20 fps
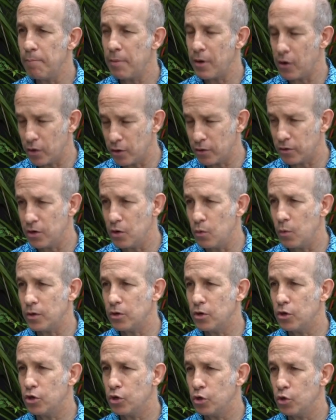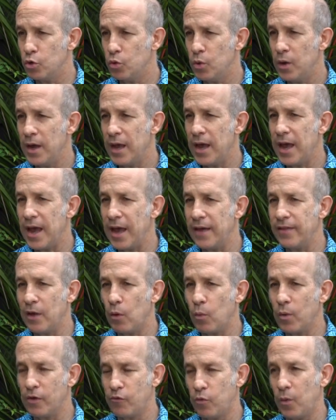parents know what to do, and
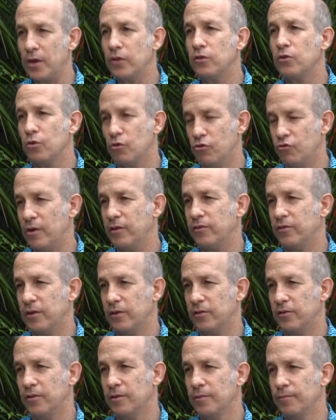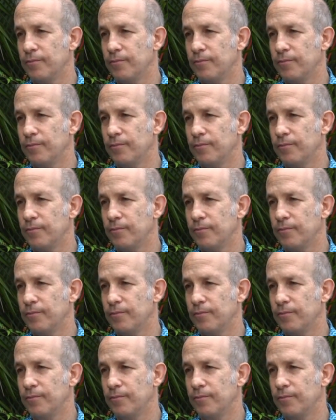that we have ways to address this.